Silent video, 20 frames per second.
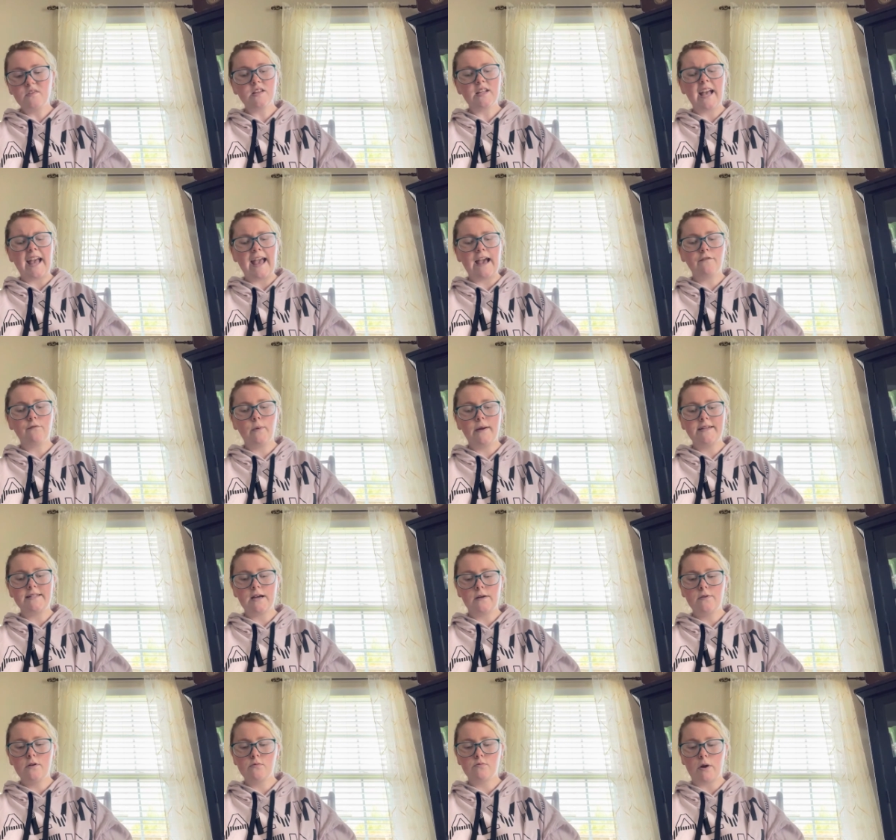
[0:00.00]
Halfway
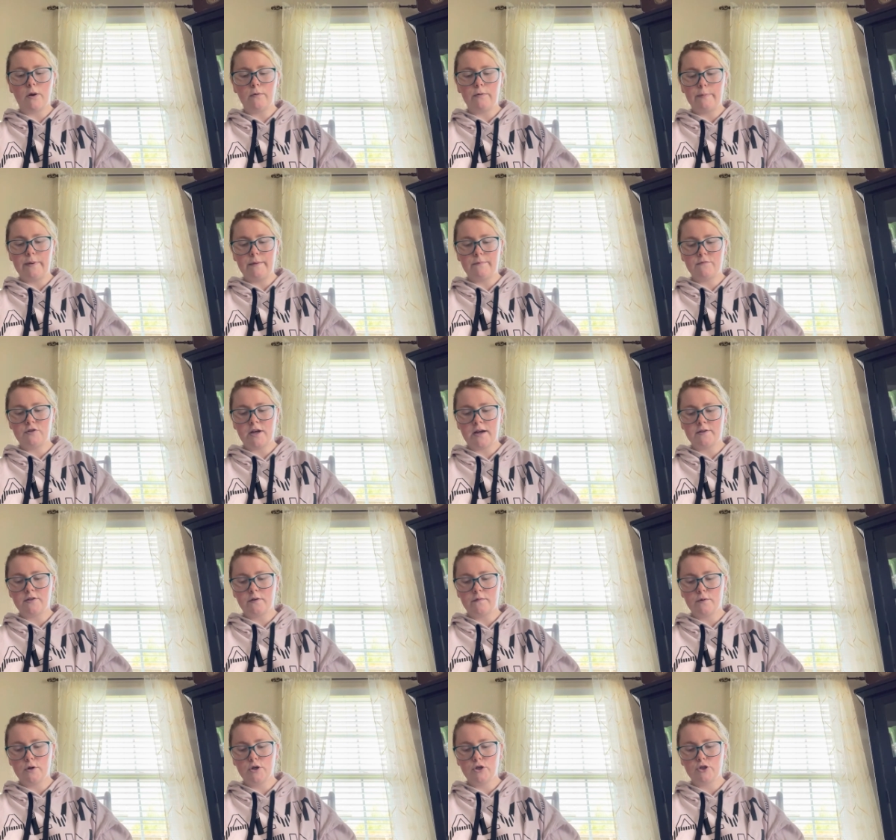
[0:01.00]
down the road, Pip checked
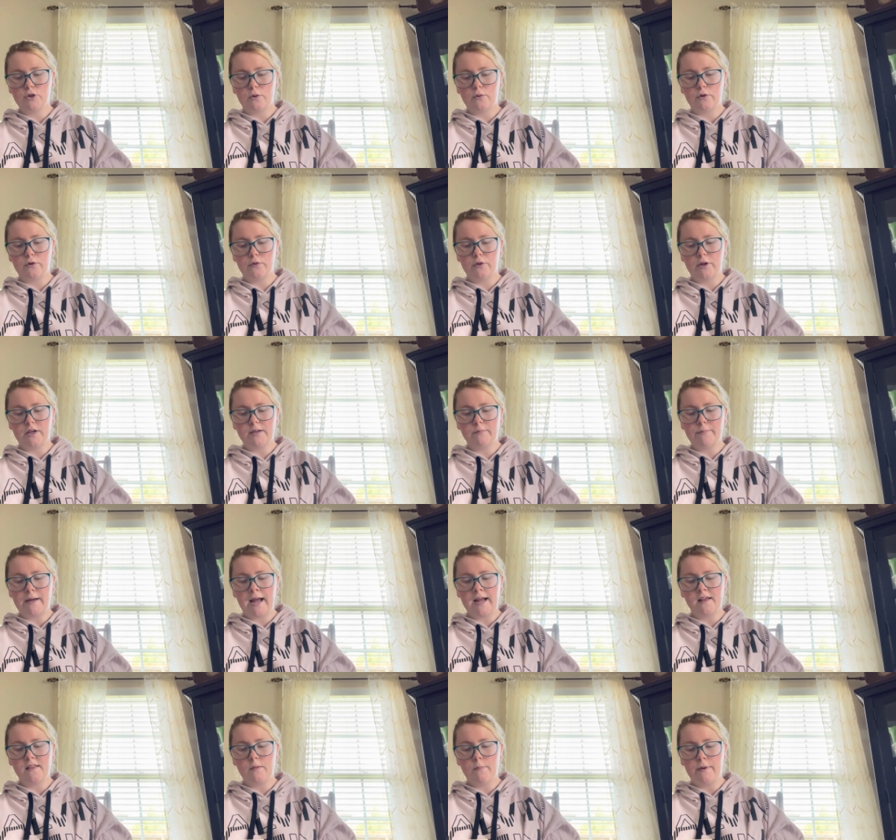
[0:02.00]
over her shoulder, looking
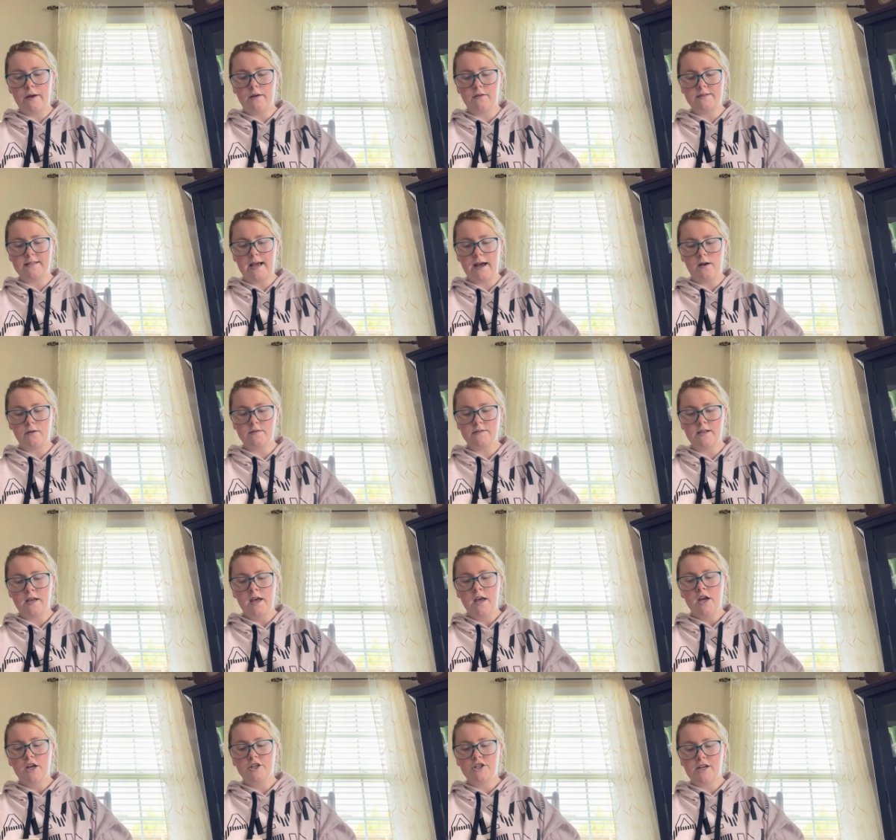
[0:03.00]
back at the Bell's house.
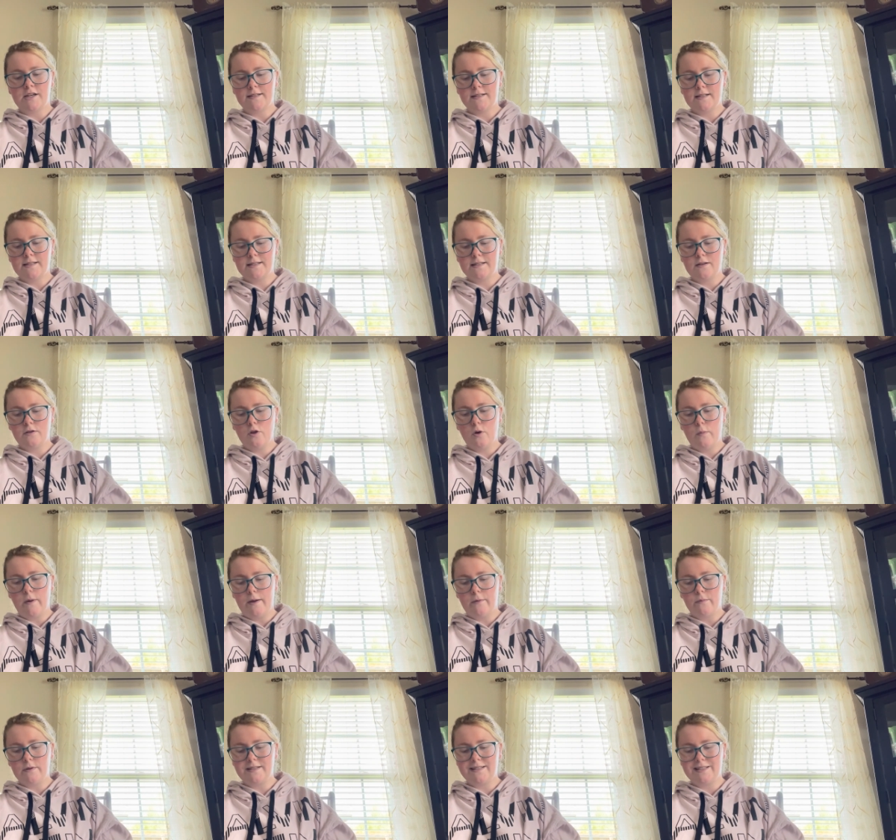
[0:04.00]
Jason's silhouette
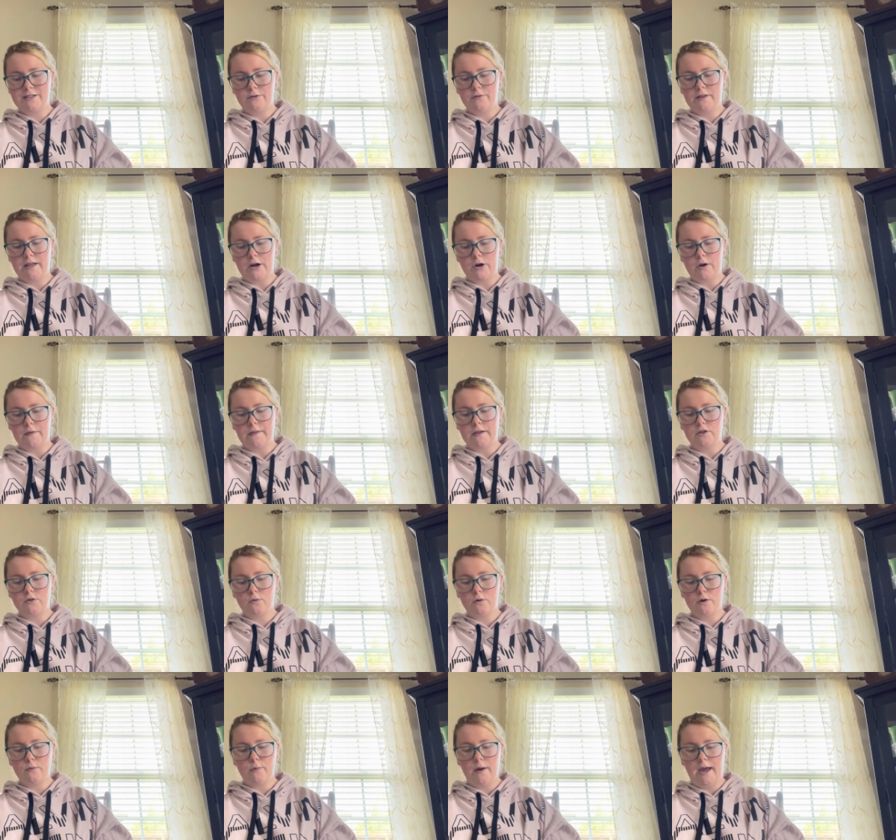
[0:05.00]
was still there in the
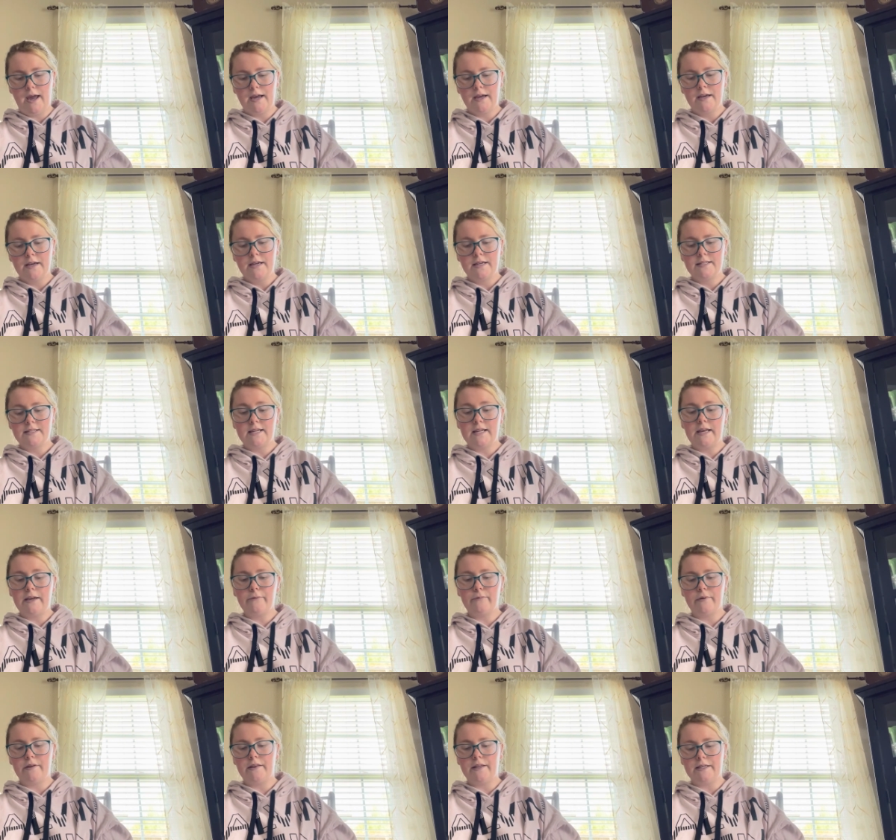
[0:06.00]
doorway. Did he
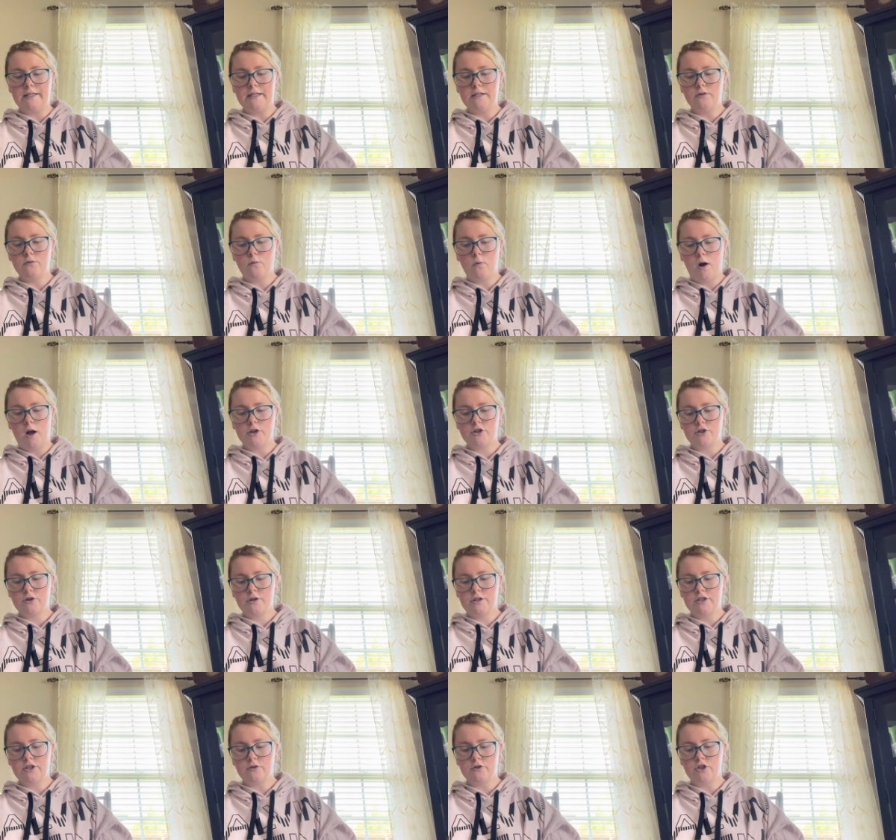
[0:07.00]
really need to watch her
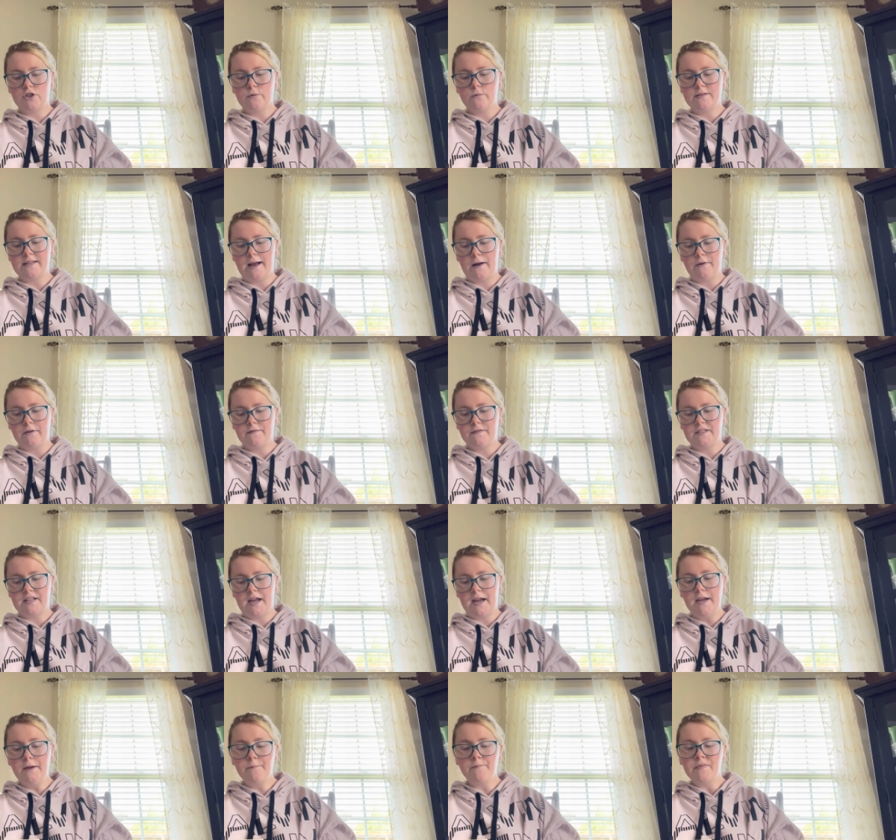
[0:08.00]
until she was out of
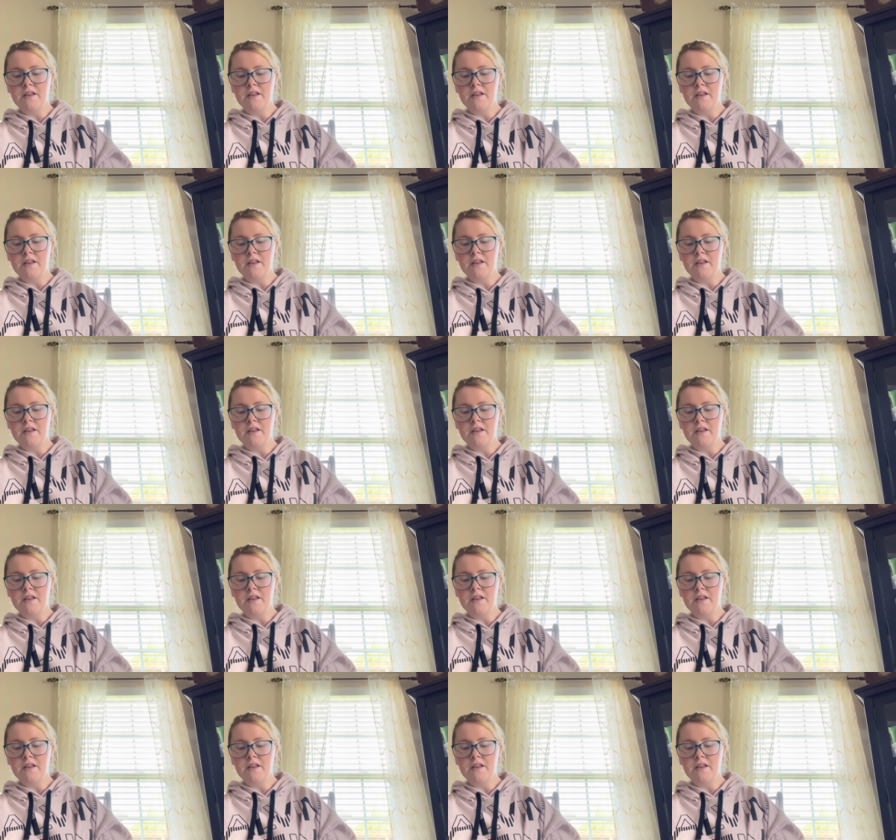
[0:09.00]
sight?